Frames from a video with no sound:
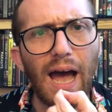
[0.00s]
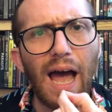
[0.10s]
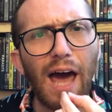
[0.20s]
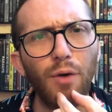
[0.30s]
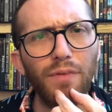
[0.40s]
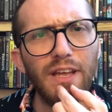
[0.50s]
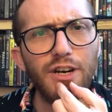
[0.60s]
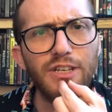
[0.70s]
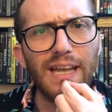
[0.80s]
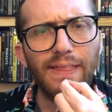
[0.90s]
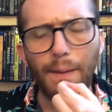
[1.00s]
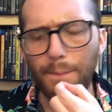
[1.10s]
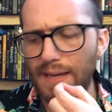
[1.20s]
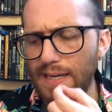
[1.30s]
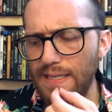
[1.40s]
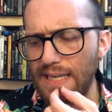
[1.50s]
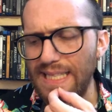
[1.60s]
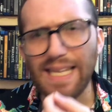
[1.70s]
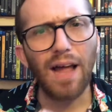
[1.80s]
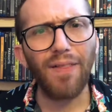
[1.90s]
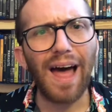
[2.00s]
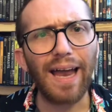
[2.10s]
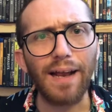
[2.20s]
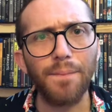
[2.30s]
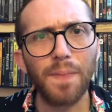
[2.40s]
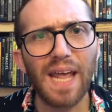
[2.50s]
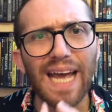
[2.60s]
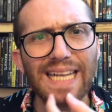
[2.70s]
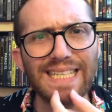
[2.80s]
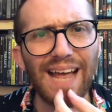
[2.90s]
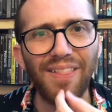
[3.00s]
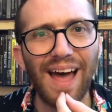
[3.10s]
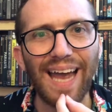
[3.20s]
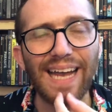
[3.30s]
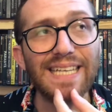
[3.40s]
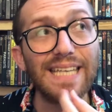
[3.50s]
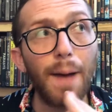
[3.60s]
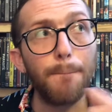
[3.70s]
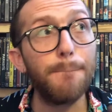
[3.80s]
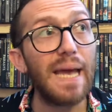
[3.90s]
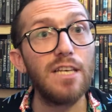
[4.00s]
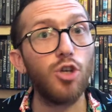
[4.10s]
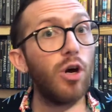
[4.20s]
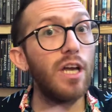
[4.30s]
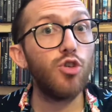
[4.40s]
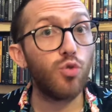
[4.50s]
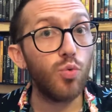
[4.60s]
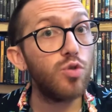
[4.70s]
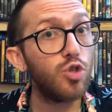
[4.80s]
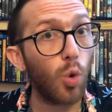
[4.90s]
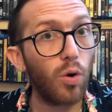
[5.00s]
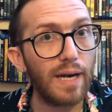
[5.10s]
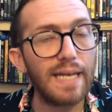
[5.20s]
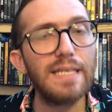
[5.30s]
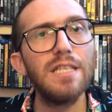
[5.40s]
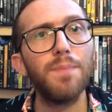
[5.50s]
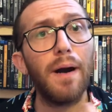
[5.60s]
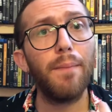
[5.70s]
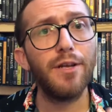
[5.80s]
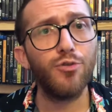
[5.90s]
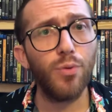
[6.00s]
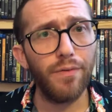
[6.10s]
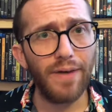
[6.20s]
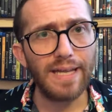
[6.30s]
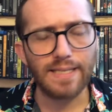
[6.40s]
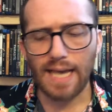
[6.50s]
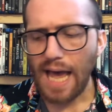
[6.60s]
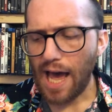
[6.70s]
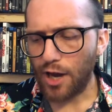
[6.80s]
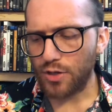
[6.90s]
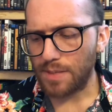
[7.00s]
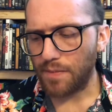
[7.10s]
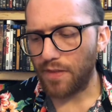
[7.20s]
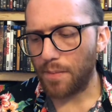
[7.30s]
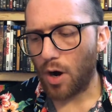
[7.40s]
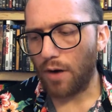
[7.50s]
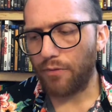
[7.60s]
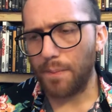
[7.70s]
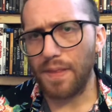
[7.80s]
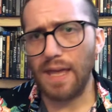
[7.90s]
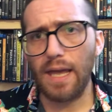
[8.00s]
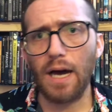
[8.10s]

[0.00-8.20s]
really understand that, because it's not lying. It's not lying. It's not based on a true story. It's inspired by true events. I know some of them are from the